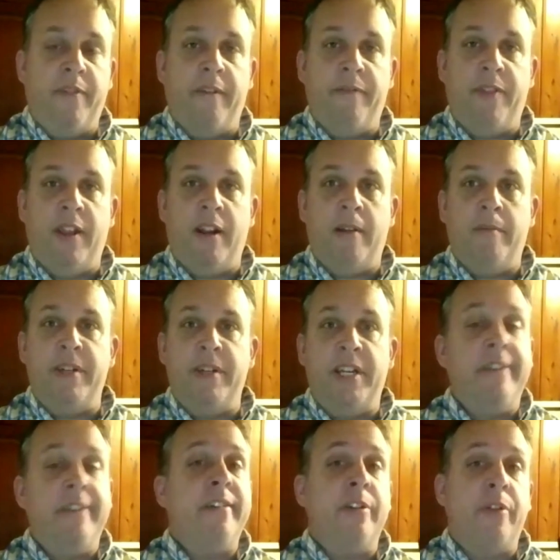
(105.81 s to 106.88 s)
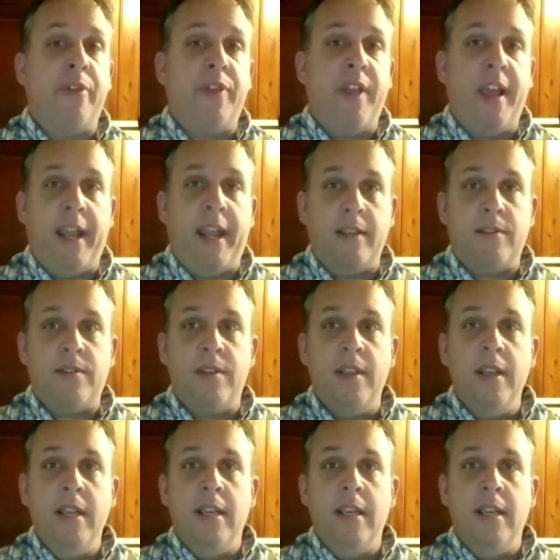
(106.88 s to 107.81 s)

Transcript: of their material things,